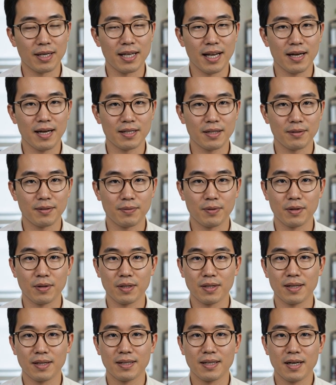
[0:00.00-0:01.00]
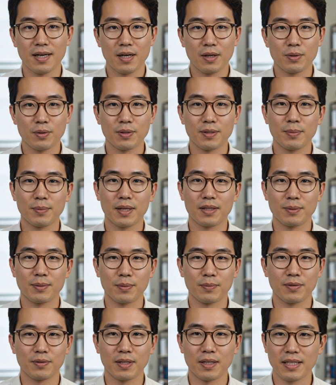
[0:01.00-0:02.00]
accounted for in the code
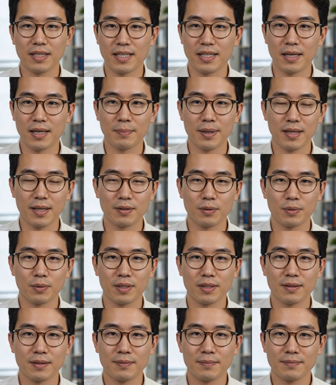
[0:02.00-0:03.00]
responsible for cleaning up afterward.